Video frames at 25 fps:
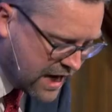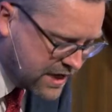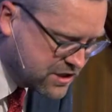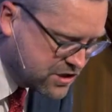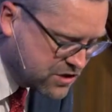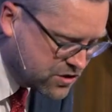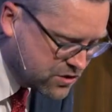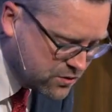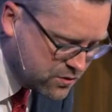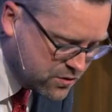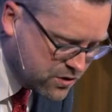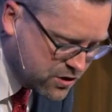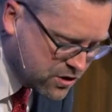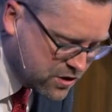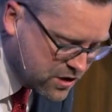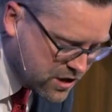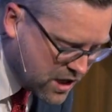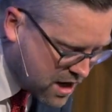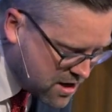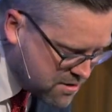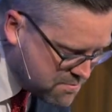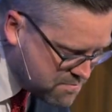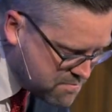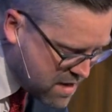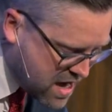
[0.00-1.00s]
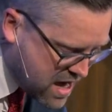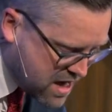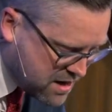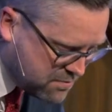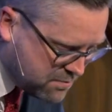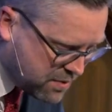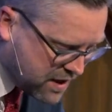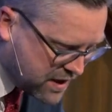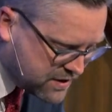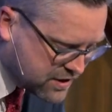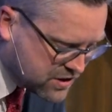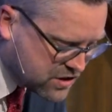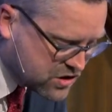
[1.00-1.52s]
I slew your young men
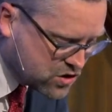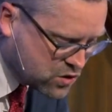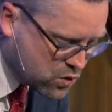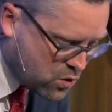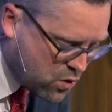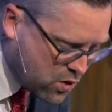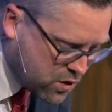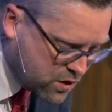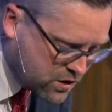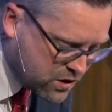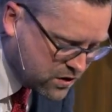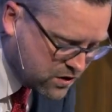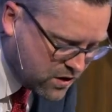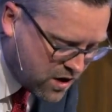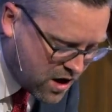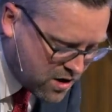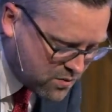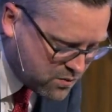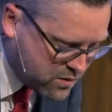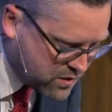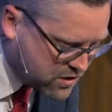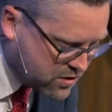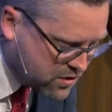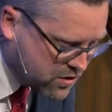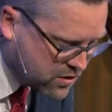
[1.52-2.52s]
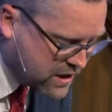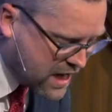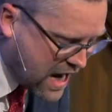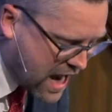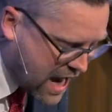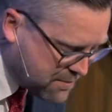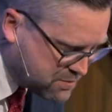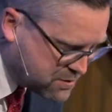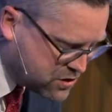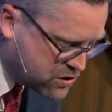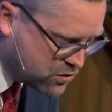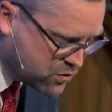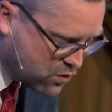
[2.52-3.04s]
by the sword along with your
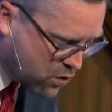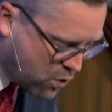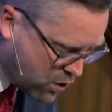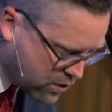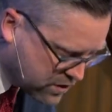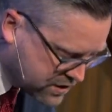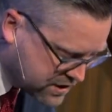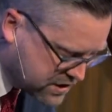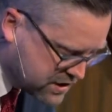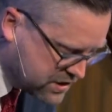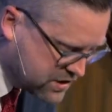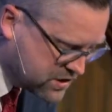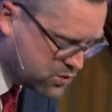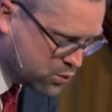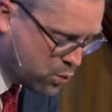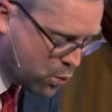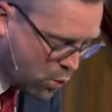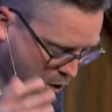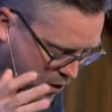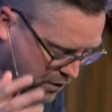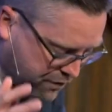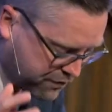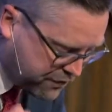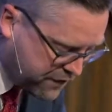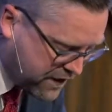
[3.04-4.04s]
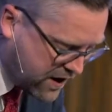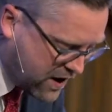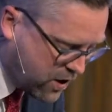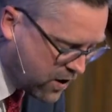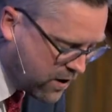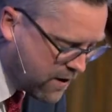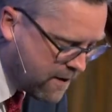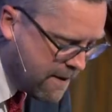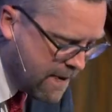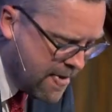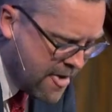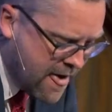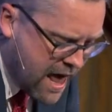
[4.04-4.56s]
captured horses, warfare,
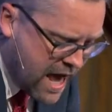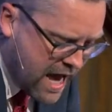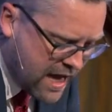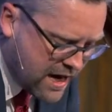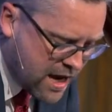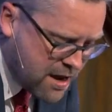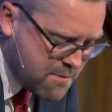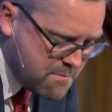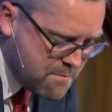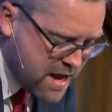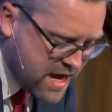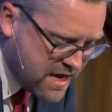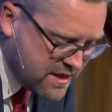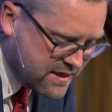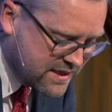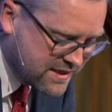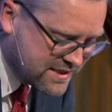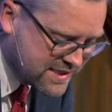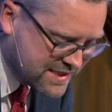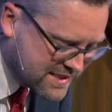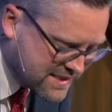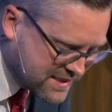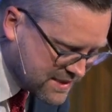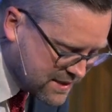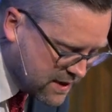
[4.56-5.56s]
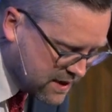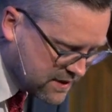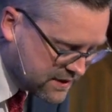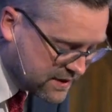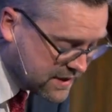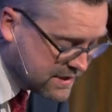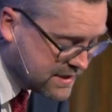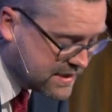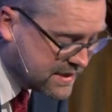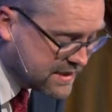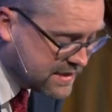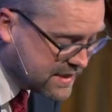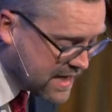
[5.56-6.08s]
and I made the
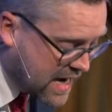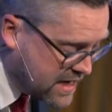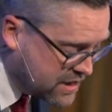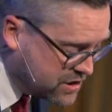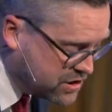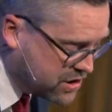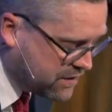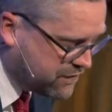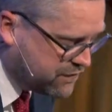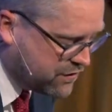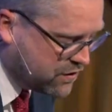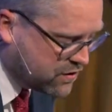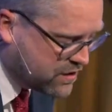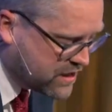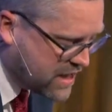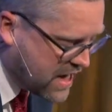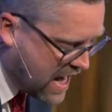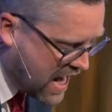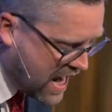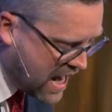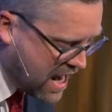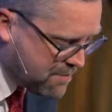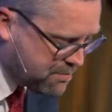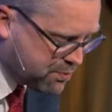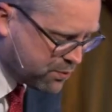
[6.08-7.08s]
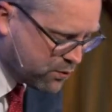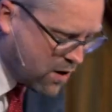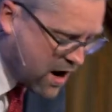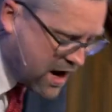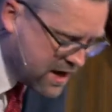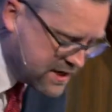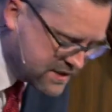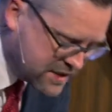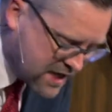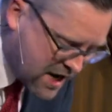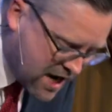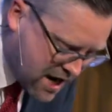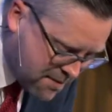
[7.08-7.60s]
stench of your camp
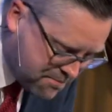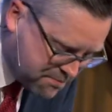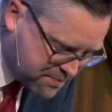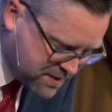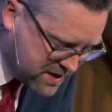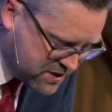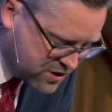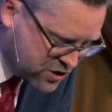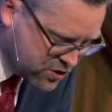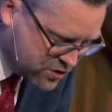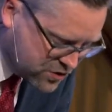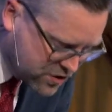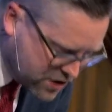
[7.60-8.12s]
rise up in your